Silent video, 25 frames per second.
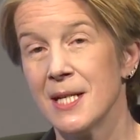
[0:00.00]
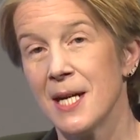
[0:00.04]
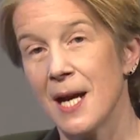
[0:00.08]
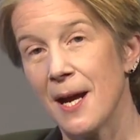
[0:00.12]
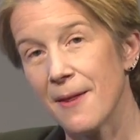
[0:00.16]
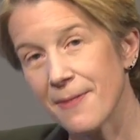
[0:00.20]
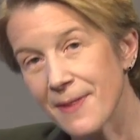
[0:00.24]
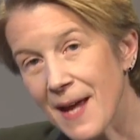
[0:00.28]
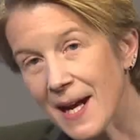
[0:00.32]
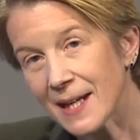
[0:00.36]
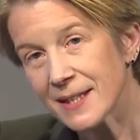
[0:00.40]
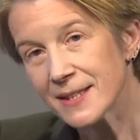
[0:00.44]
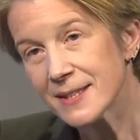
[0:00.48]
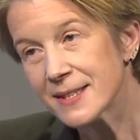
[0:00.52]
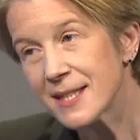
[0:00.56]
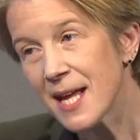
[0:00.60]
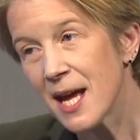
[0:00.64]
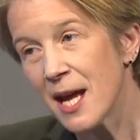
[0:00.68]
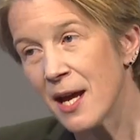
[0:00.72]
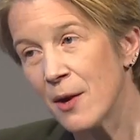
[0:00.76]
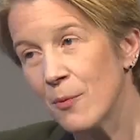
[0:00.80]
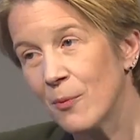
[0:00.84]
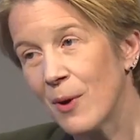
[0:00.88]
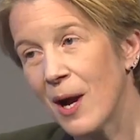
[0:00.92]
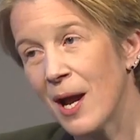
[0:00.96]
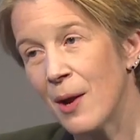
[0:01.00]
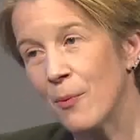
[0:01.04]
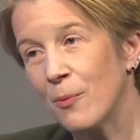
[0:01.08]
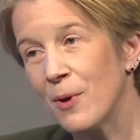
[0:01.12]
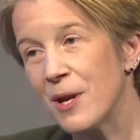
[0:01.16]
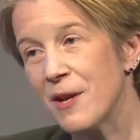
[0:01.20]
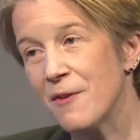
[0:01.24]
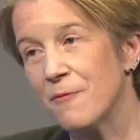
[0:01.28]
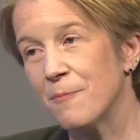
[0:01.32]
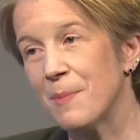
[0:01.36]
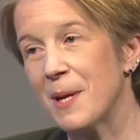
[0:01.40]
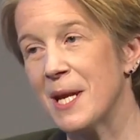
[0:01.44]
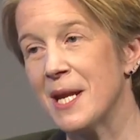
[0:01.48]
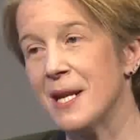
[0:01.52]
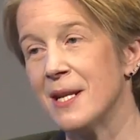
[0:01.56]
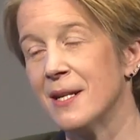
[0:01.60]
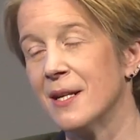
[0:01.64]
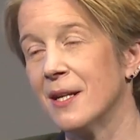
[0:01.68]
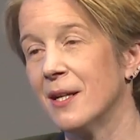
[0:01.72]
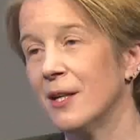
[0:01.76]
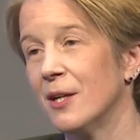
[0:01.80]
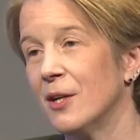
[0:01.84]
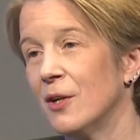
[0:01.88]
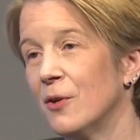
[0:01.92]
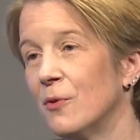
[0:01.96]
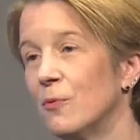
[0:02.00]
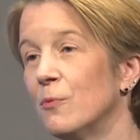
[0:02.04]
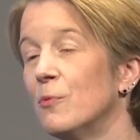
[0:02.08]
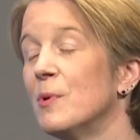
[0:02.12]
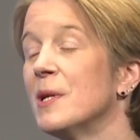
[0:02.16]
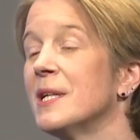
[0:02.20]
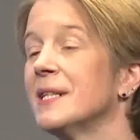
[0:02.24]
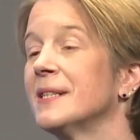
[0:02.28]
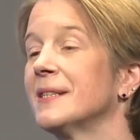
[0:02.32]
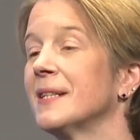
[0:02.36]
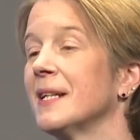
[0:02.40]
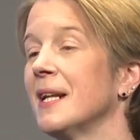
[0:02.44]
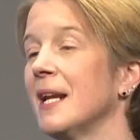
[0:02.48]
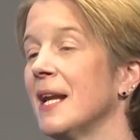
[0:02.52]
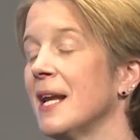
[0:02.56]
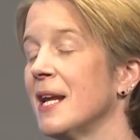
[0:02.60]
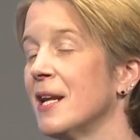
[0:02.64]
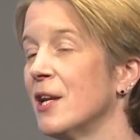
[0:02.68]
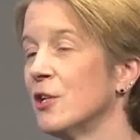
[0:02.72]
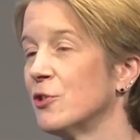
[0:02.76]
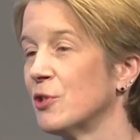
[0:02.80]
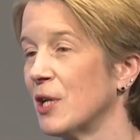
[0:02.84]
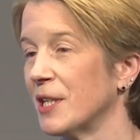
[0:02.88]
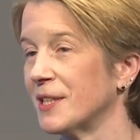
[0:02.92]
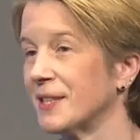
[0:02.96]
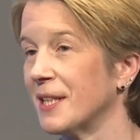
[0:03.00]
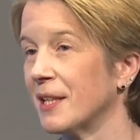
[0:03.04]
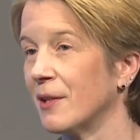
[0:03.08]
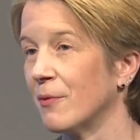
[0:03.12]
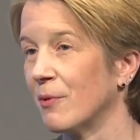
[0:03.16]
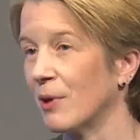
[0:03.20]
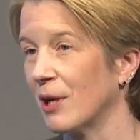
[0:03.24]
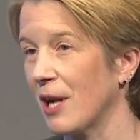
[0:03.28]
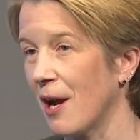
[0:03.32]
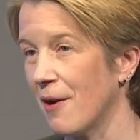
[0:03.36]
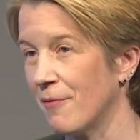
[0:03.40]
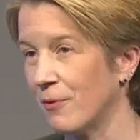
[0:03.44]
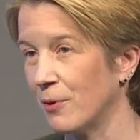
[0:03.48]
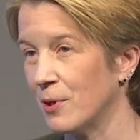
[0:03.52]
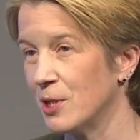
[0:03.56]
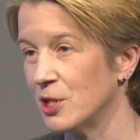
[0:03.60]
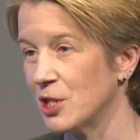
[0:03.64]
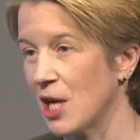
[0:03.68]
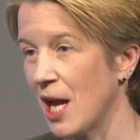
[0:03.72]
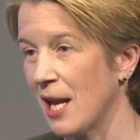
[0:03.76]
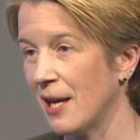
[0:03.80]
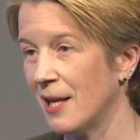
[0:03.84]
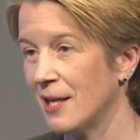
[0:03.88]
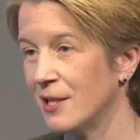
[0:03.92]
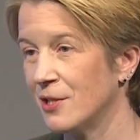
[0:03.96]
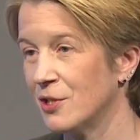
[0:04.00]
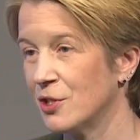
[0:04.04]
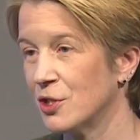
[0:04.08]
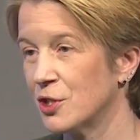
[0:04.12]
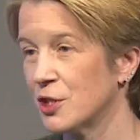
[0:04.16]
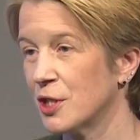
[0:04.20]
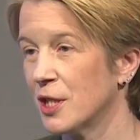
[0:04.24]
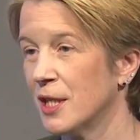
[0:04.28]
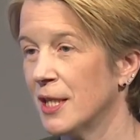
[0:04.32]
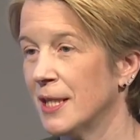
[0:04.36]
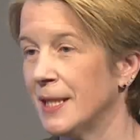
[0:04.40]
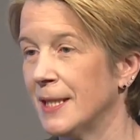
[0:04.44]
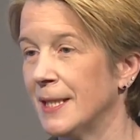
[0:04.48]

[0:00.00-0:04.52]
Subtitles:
And that's where we've been recently in addressing the recovery challenge.